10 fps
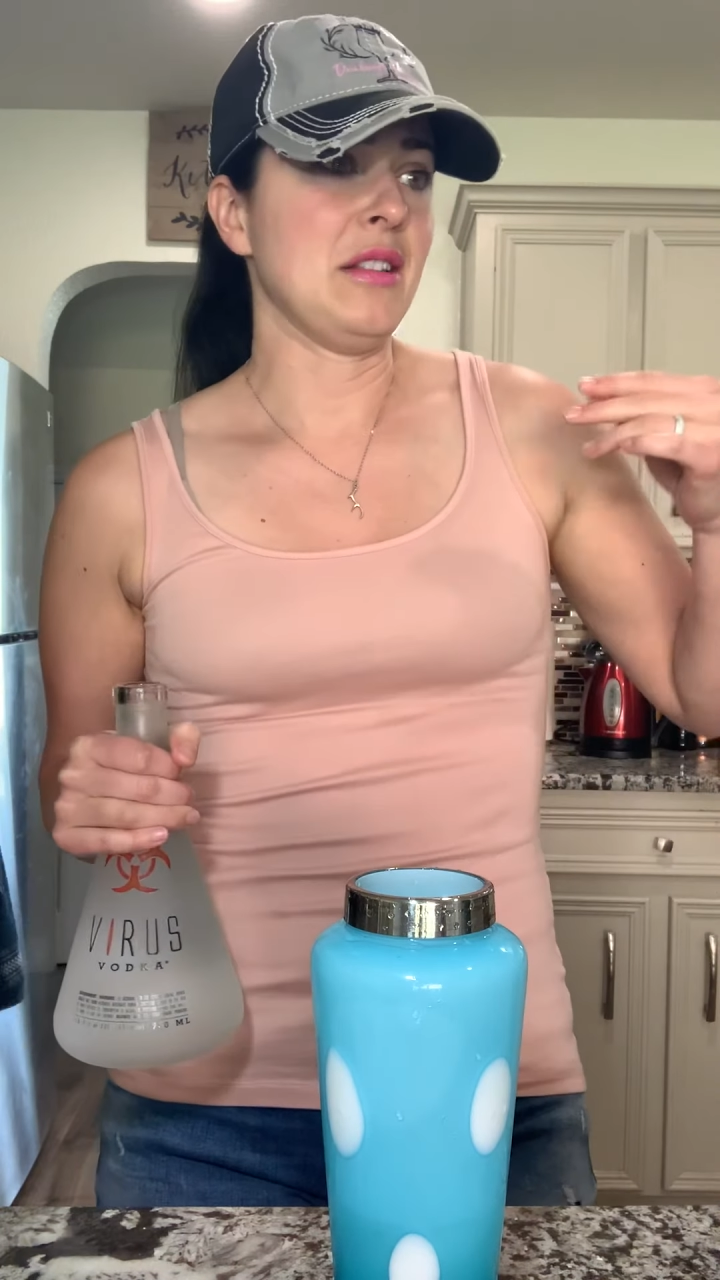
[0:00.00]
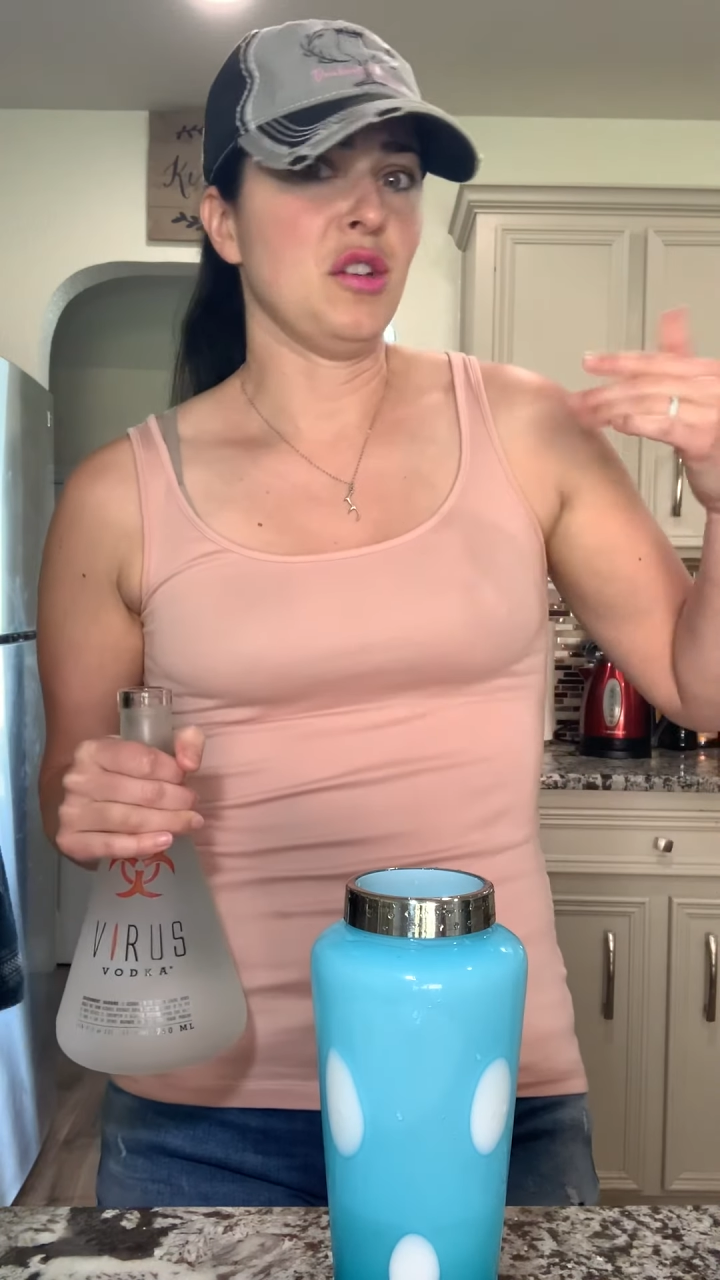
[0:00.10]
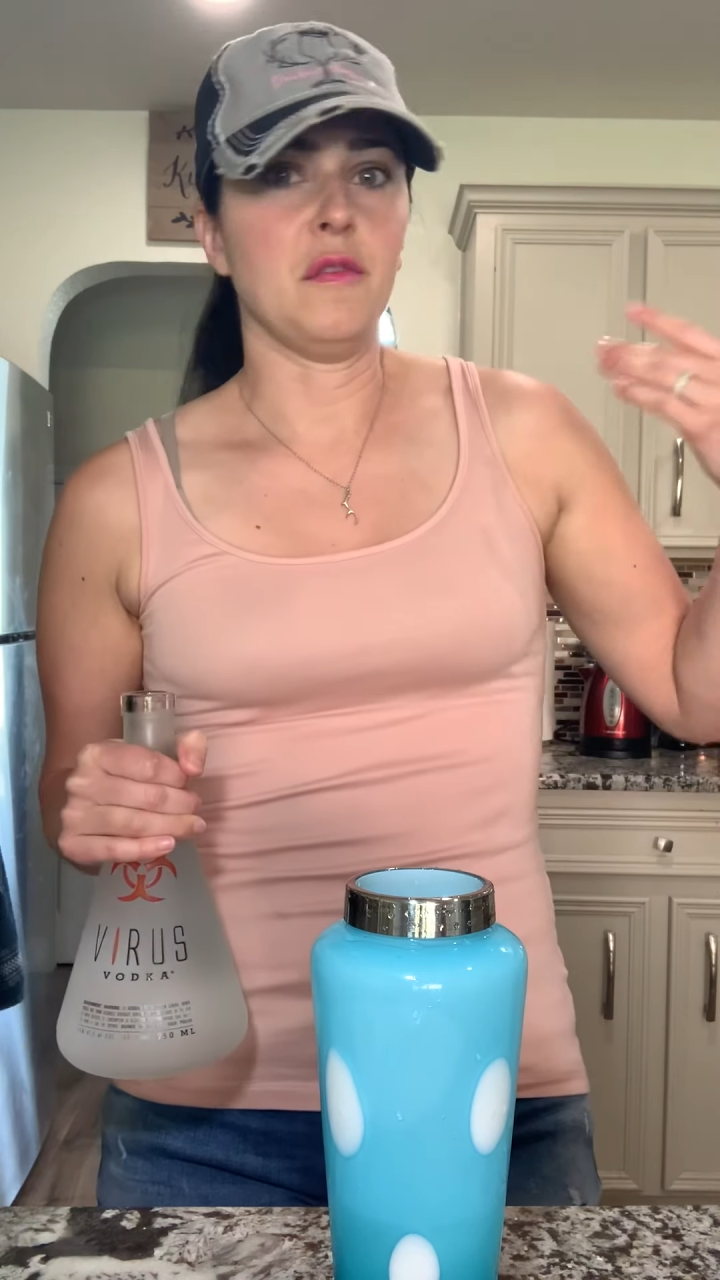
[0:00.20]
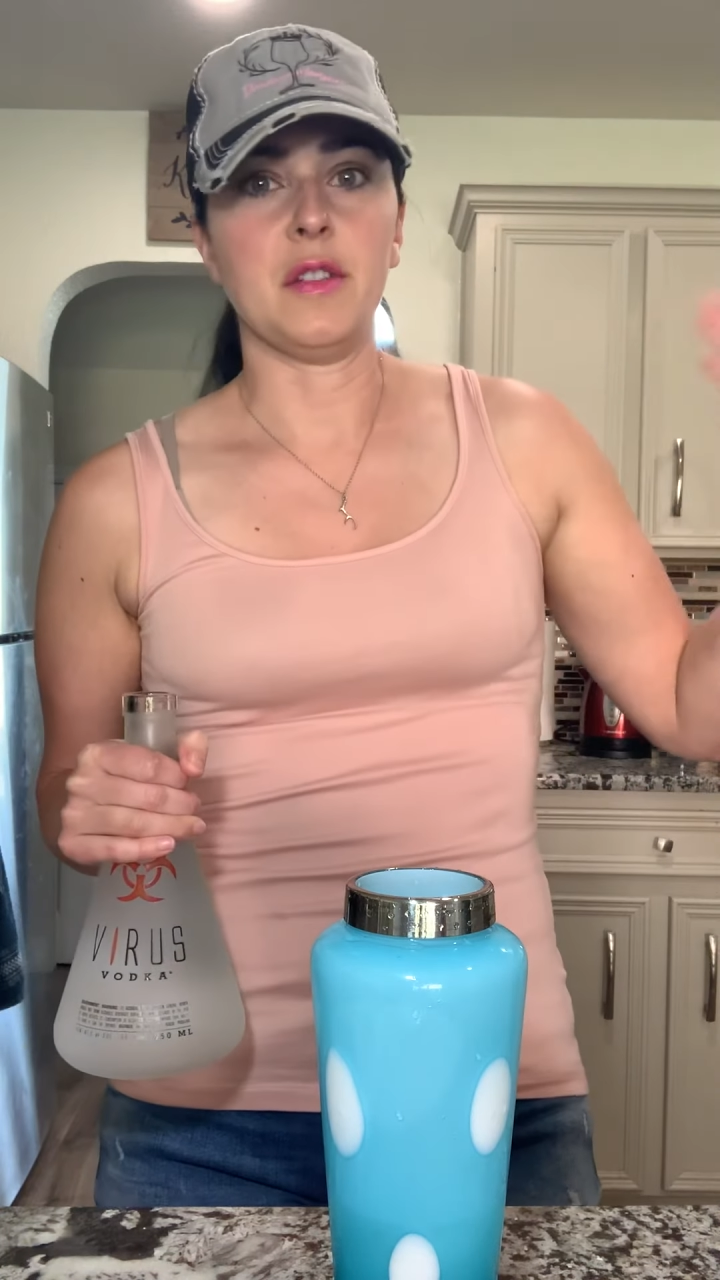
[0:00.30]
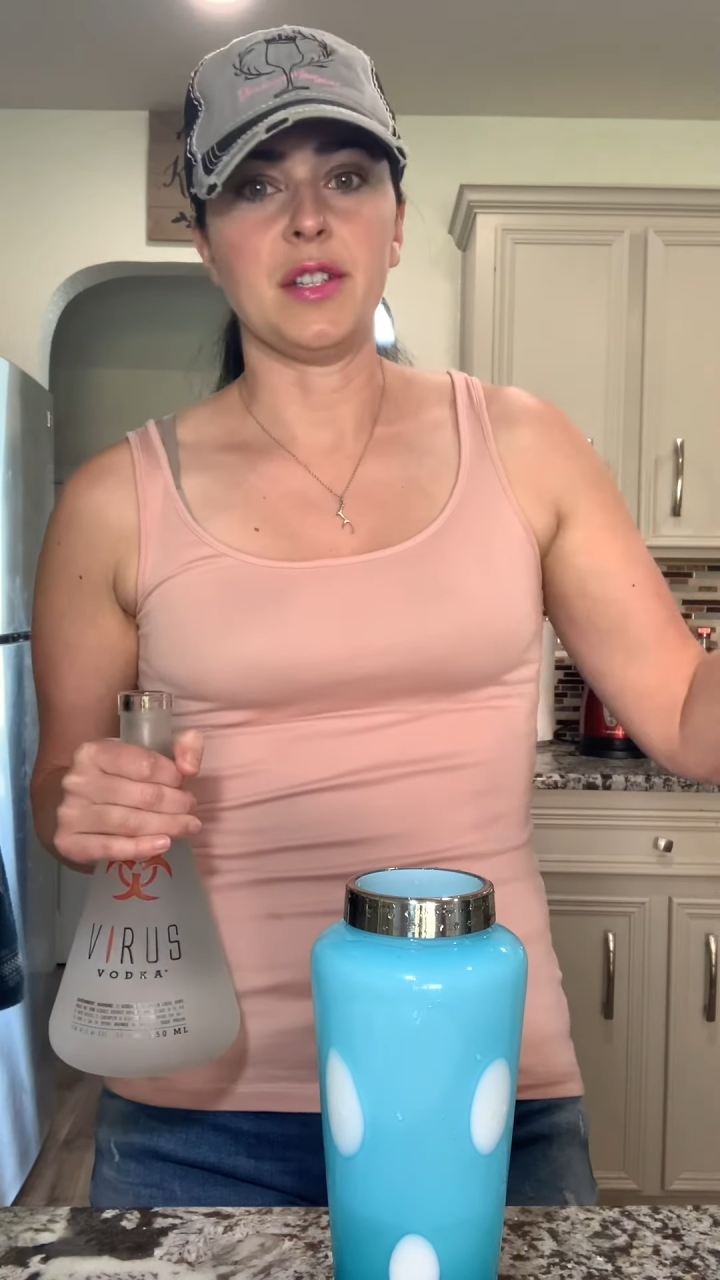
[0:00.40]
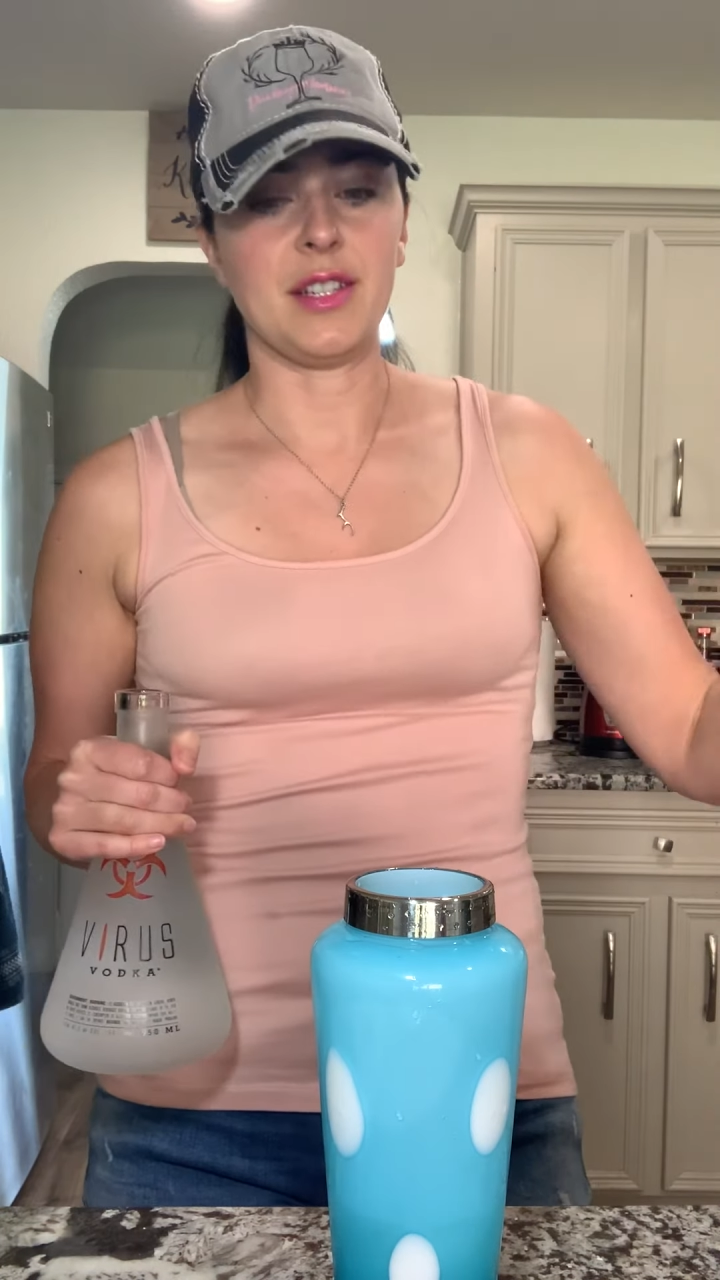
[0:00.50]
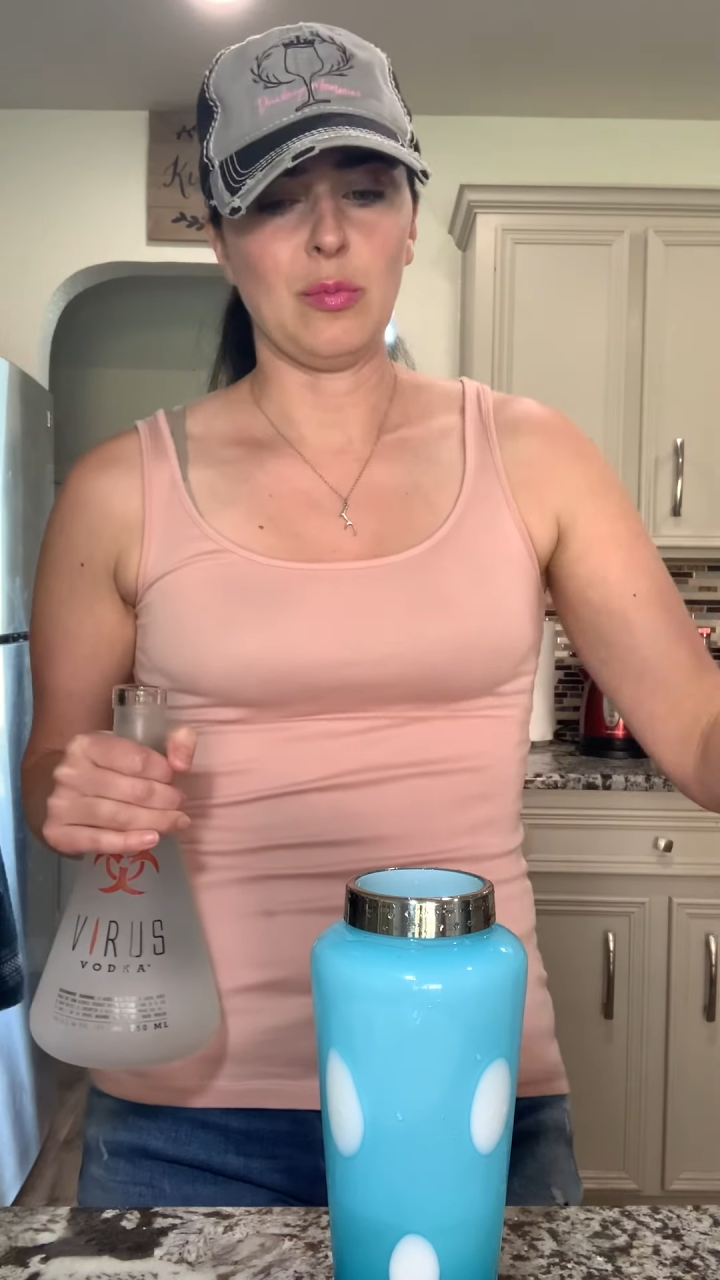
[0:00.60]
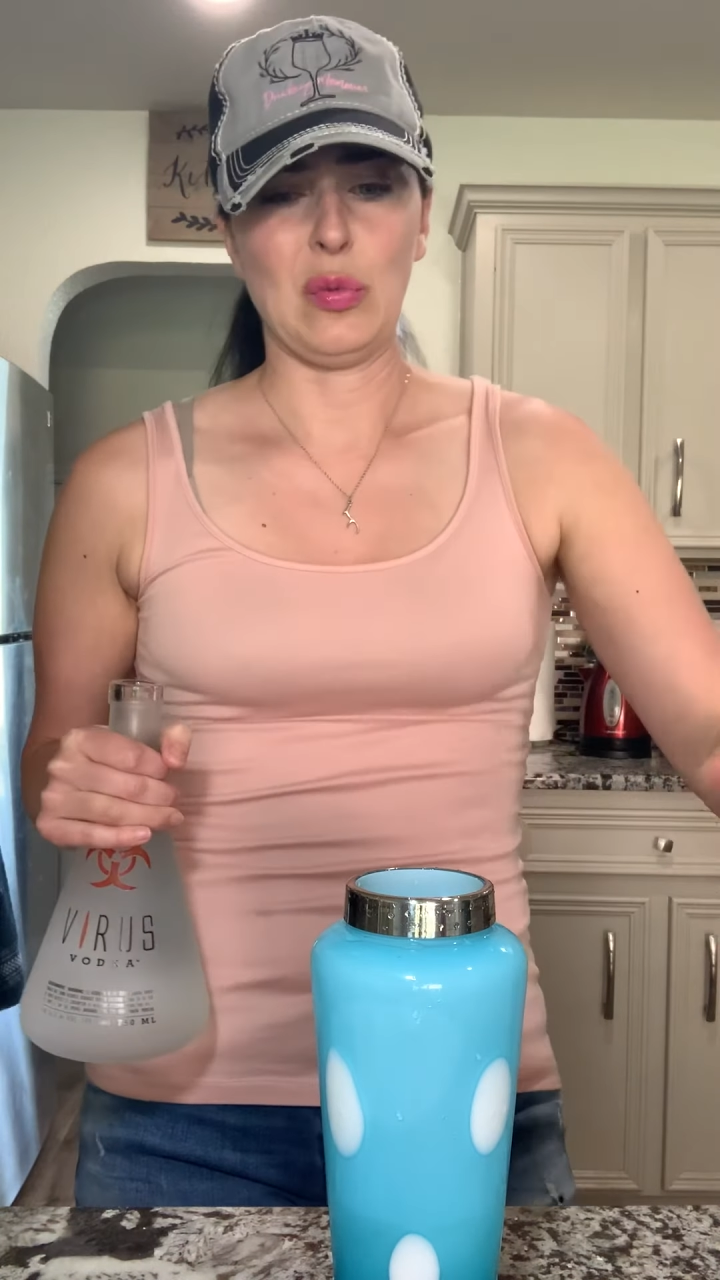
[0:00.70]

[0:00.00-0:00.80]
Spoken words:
dove into some